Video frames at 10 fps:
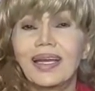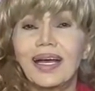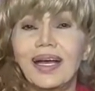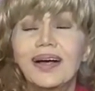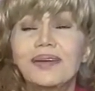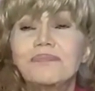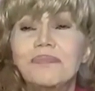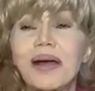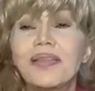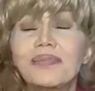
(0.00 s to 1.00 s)
her
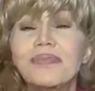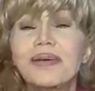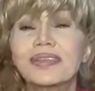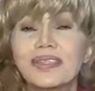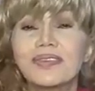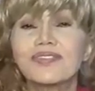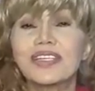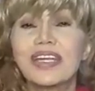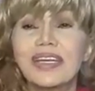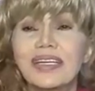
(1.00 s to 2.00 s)
mother must have
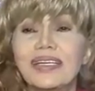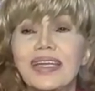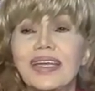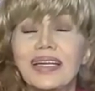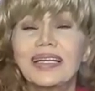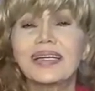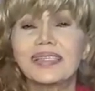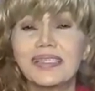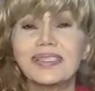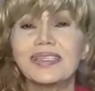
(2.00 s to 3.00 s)
taken
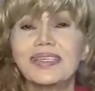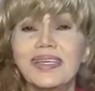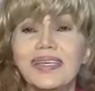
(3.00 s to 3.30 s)
LSD